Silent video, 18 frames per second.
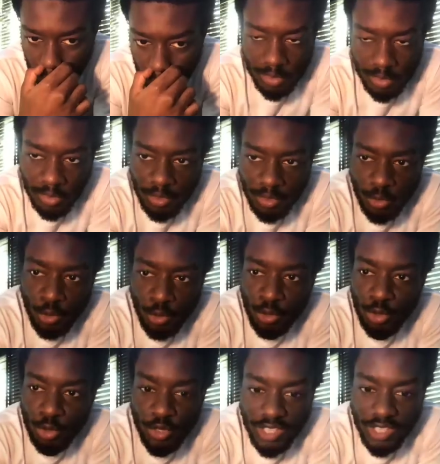Cold
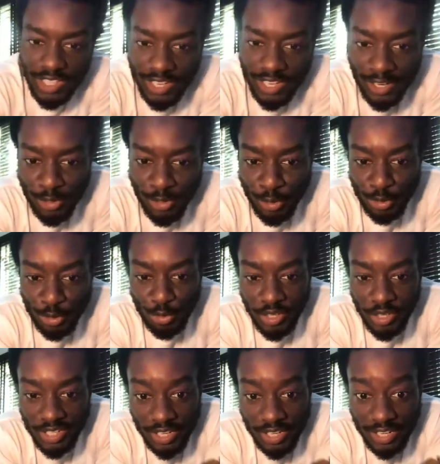weather, hot
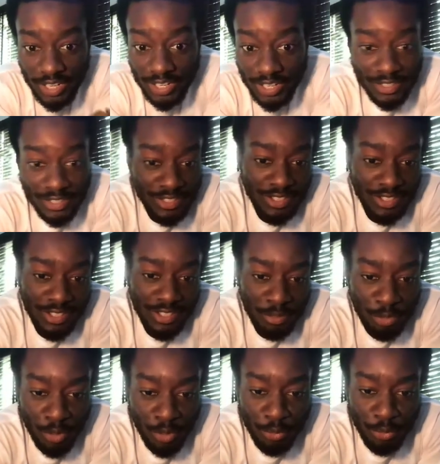weather, bumpy
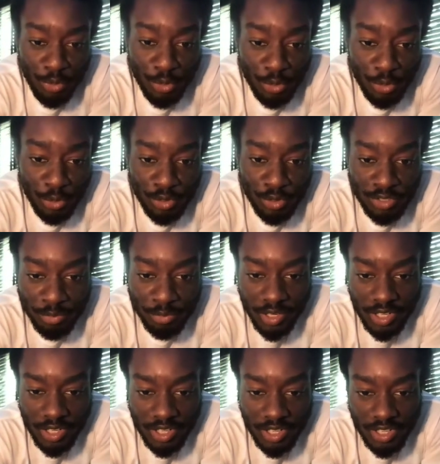roads, malaria,
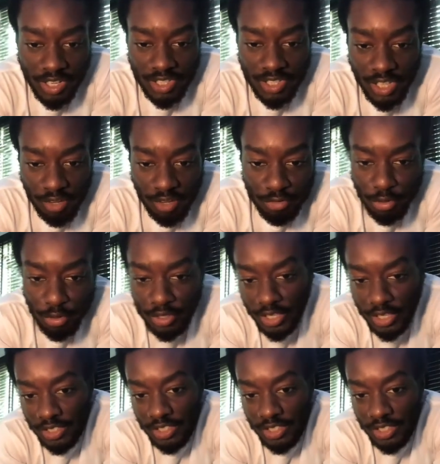typhoid, anything.